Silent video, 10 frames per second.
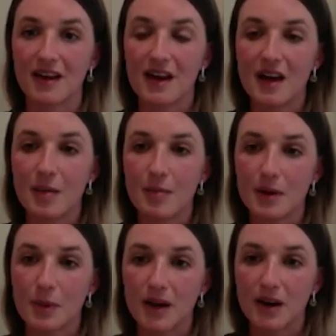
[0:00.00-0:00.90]
but
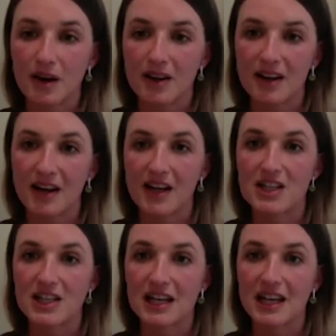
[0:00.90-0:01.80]
where God can
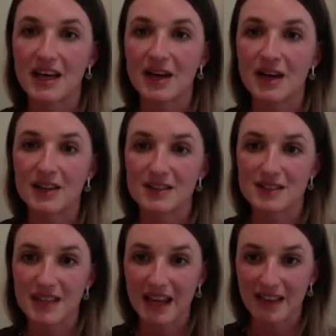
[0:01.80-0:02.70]
actually
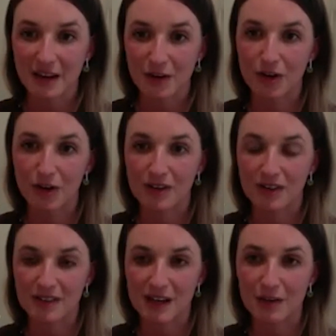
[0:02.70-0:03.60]
take that hurt
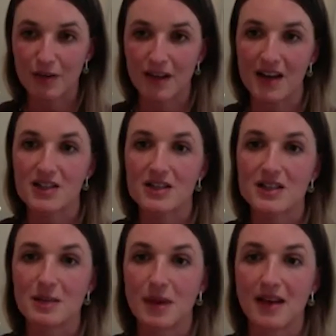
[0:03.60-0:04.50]
and take those ashes
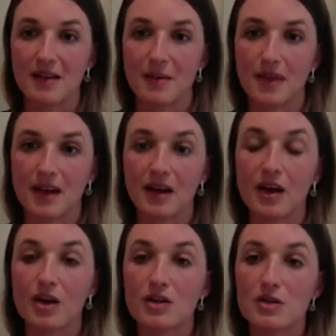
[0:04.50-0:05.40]
and make something
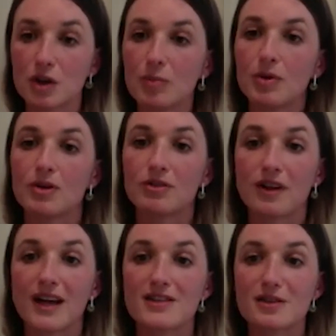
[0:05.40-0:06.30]
so beautiful
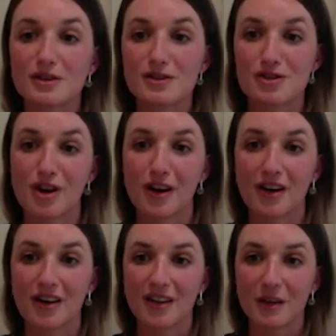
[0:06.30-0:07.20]
and so
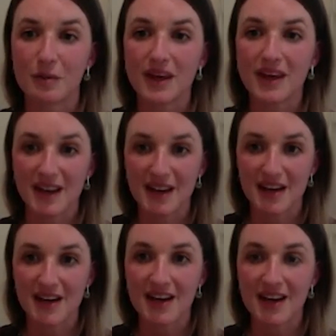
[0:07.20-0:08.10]
strong, that we
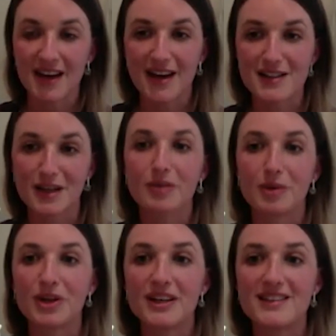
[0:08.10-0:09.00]
can, as a
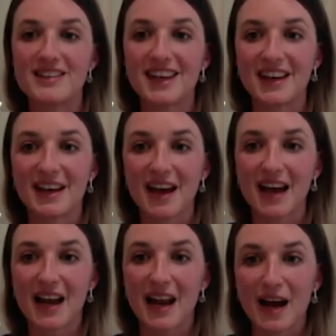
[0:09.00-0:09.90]
community,
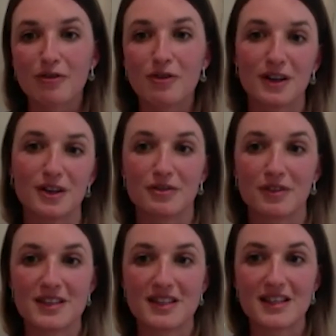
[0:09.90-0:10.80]
allow for our
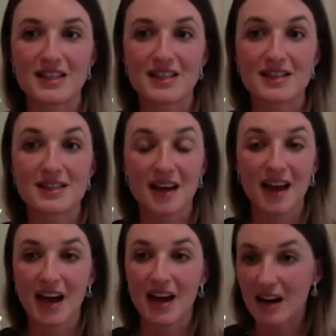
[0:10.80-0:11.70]
differences
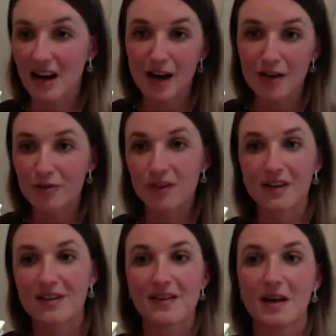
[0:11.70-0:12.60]
and allow for the
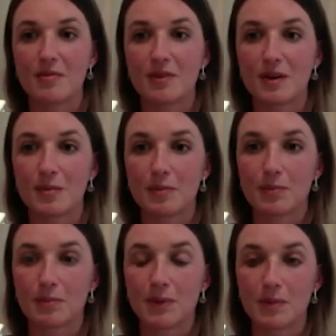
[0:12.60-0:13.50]
discomfort,
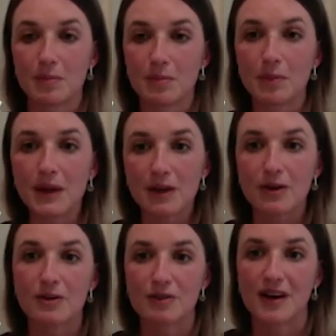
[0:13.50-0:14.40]
but be
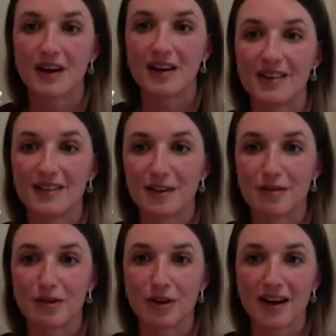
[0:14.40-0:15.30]
unified through
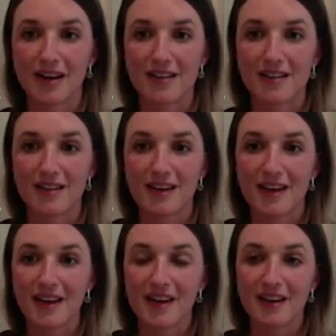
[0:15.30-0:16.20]
Christ,
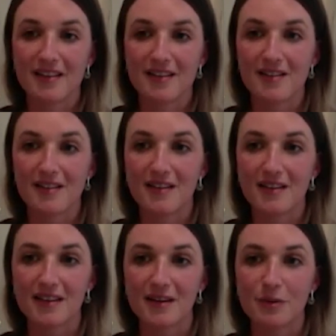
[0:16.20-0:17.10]
is
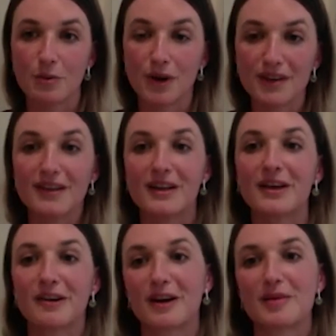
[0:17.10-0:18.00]
what an
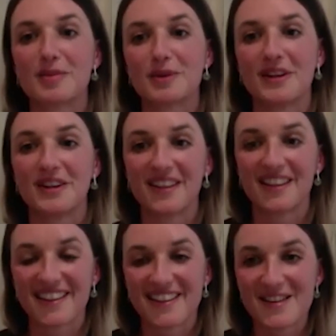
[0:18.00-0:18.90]
incredible
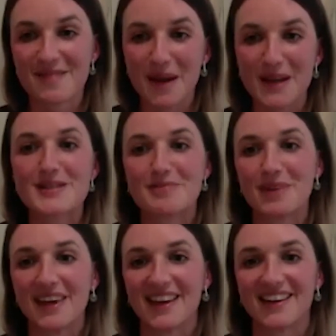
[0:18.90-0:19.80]
space to
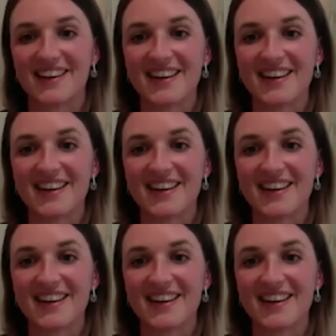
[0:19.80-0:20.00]
be in.